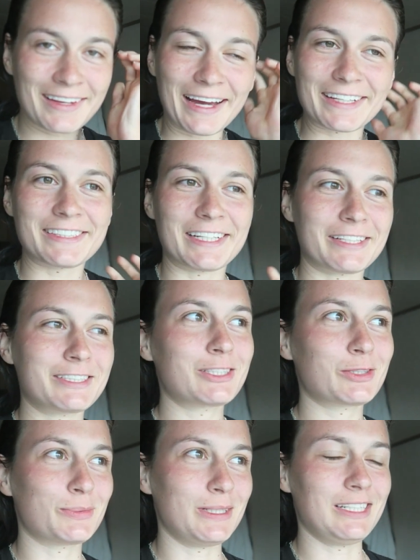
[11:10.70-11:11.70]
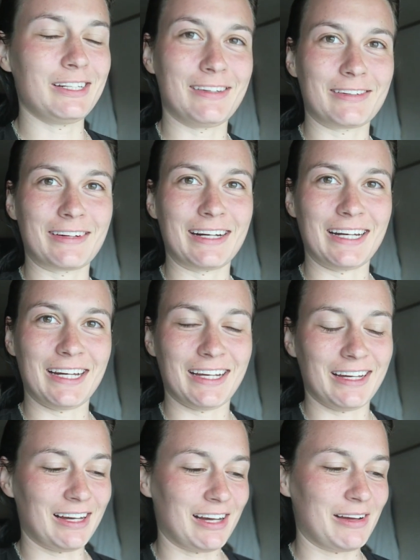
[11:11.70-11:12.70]
Guys, that's Sweden
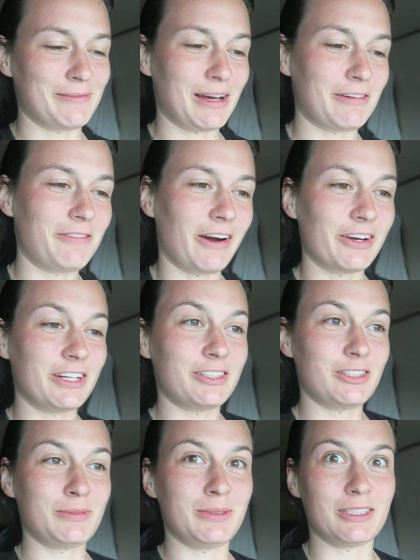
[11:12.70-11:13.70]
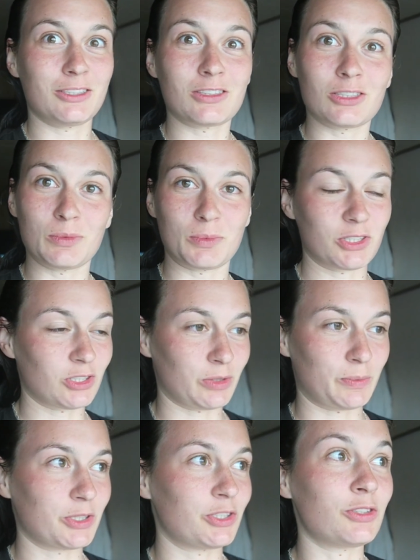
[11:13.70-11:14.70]
already. Um, I found it to be super,
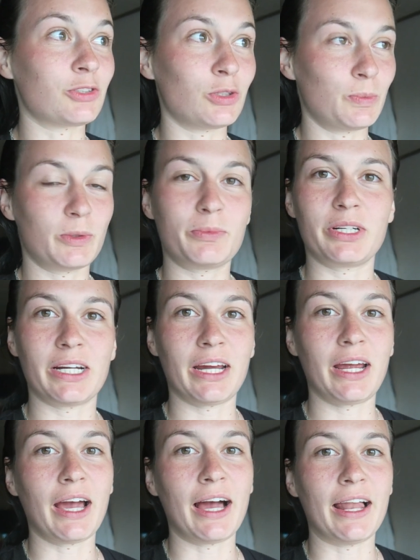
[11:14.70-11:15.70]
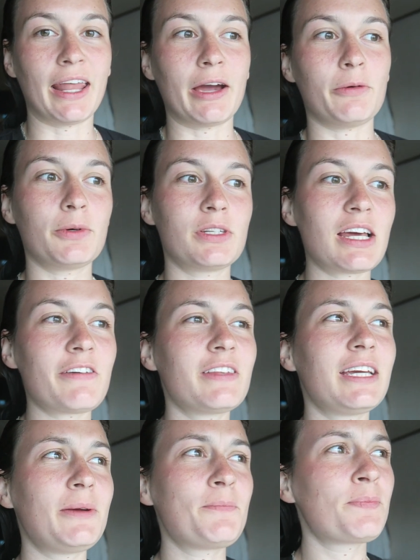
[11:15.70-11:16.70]
super, super pretty and I would
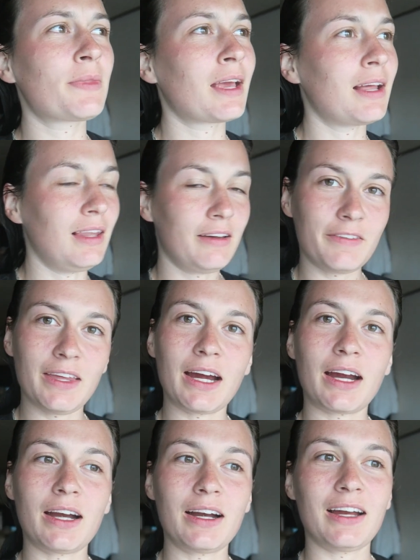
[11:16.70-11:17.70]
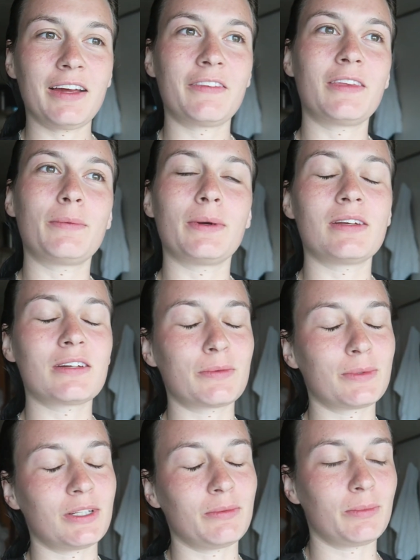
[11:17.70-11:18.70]
definitely live there if the winter
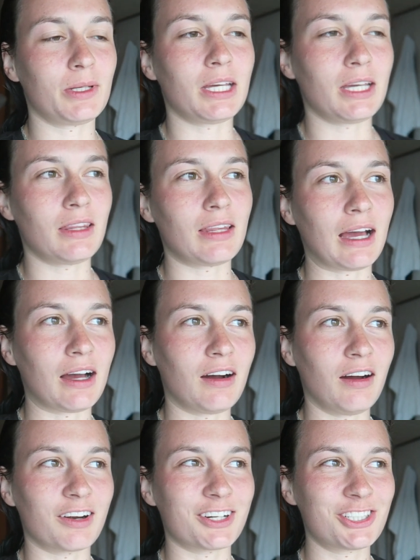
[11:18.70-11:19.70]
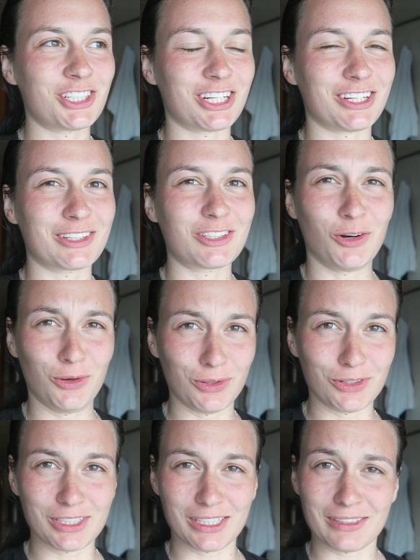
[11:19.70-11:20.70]
wouldn't be that harsh and
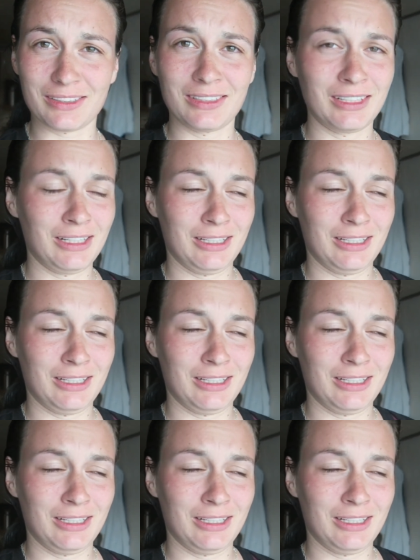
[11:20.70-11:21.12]
cold and